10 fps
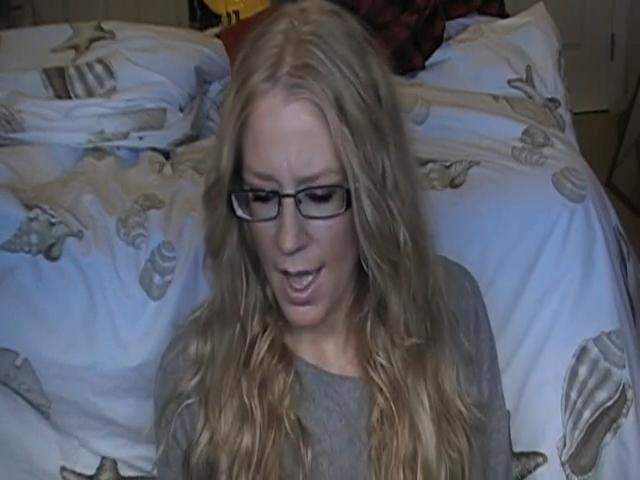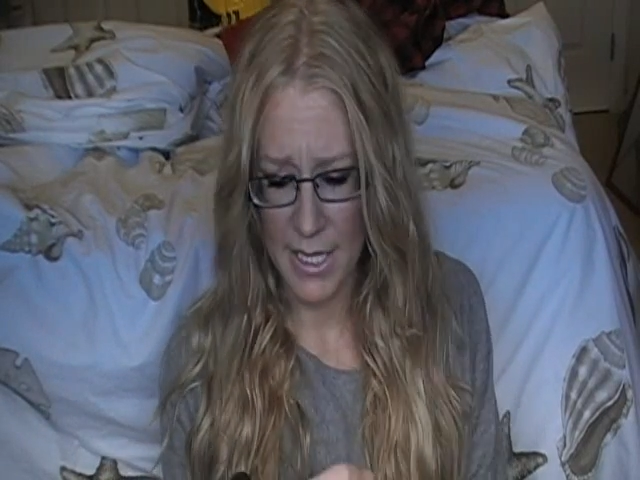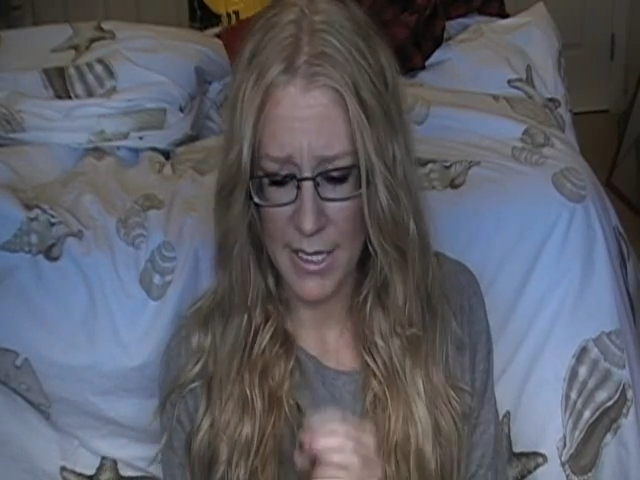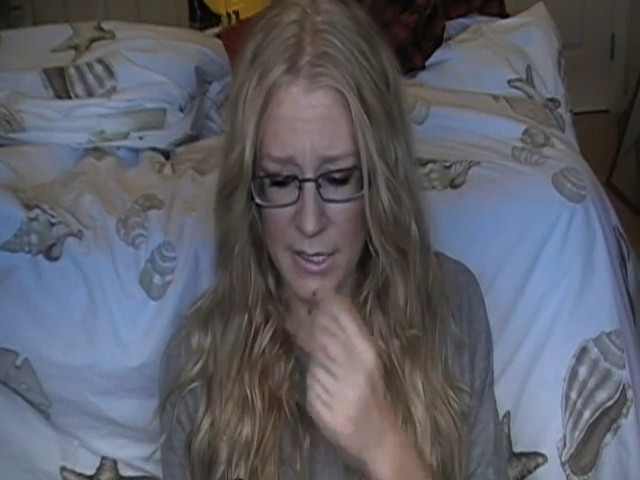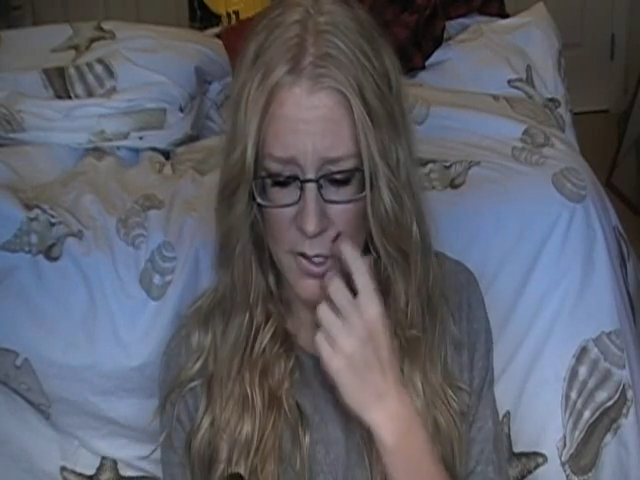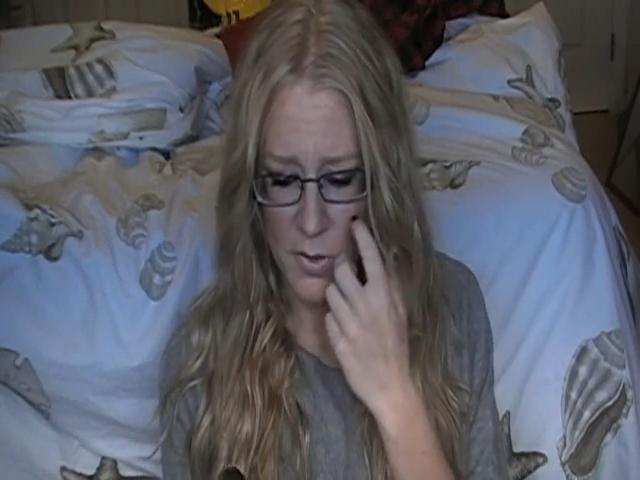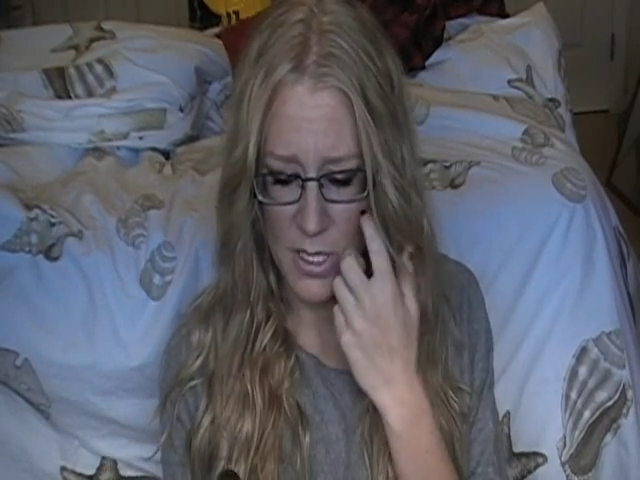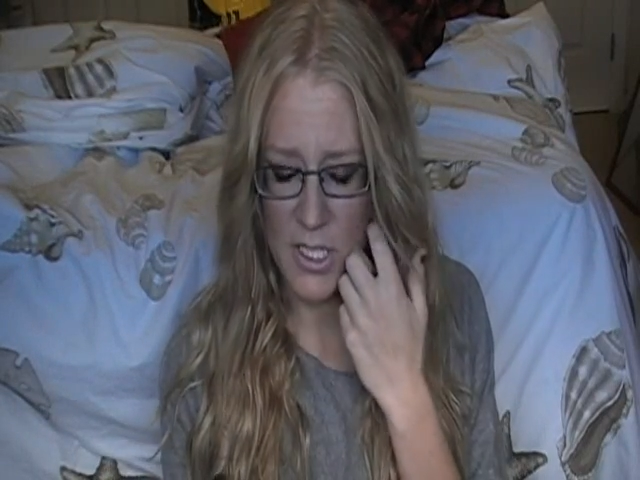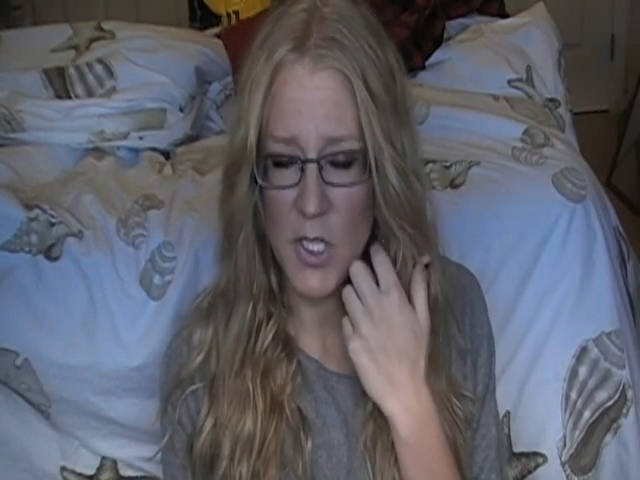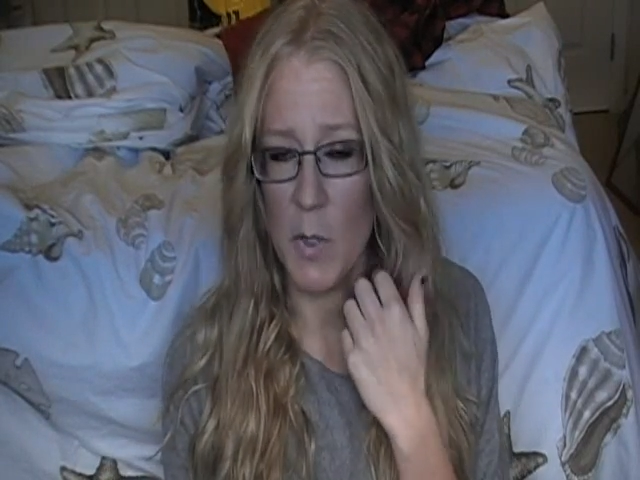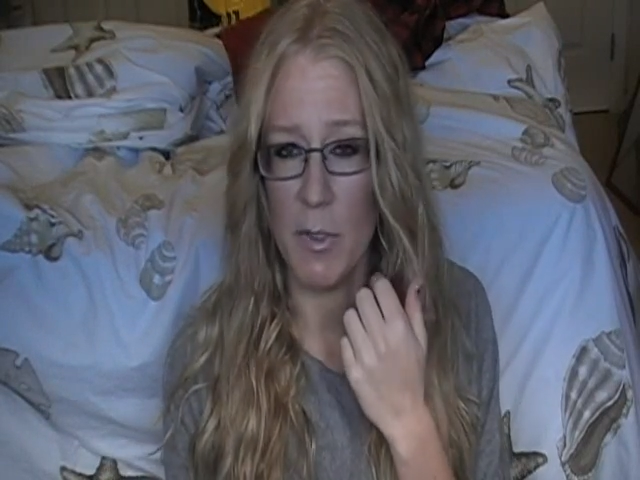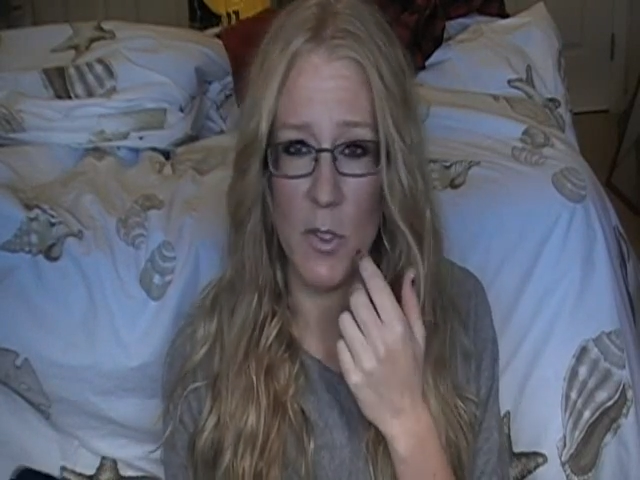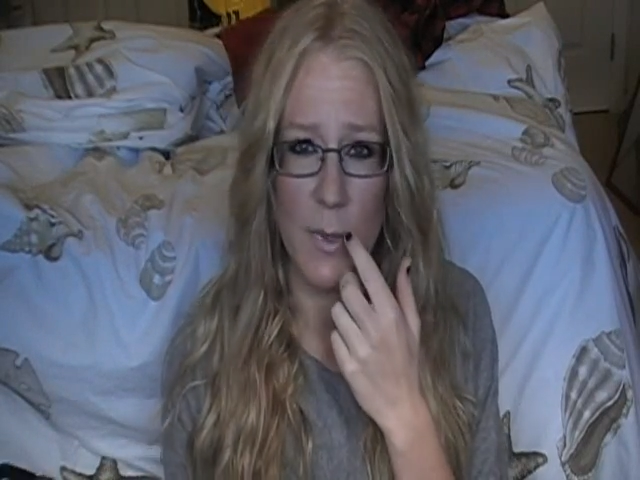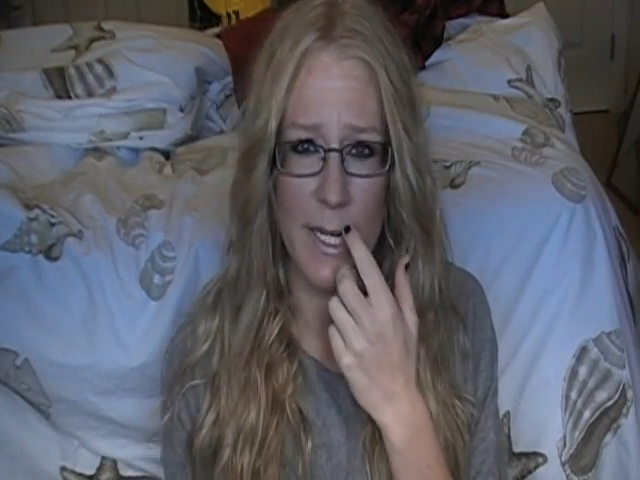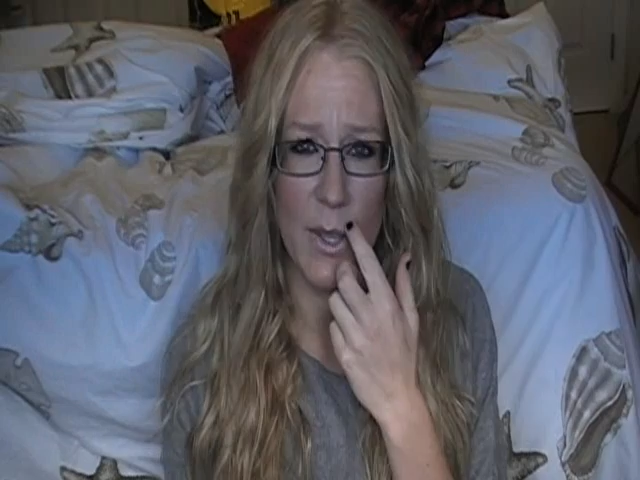But you can do it
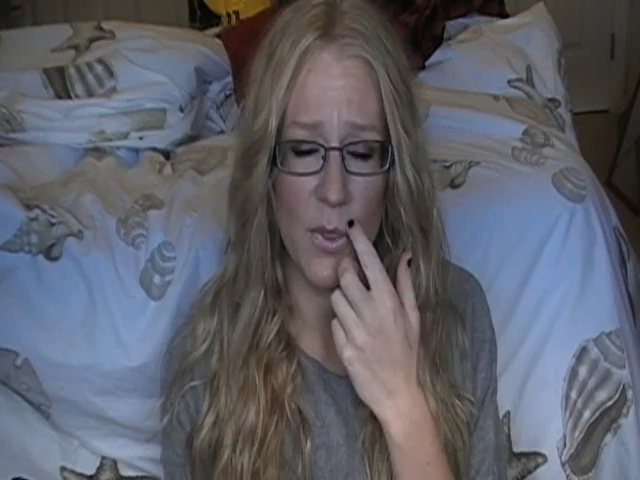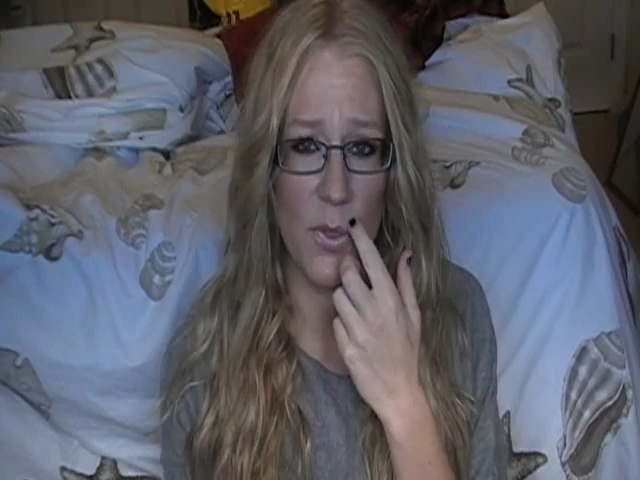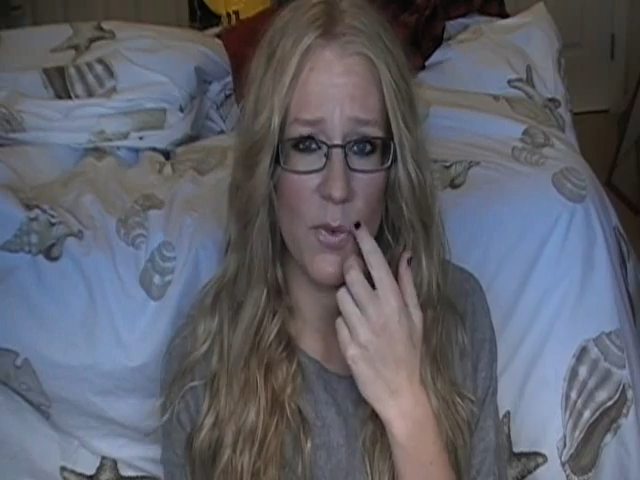between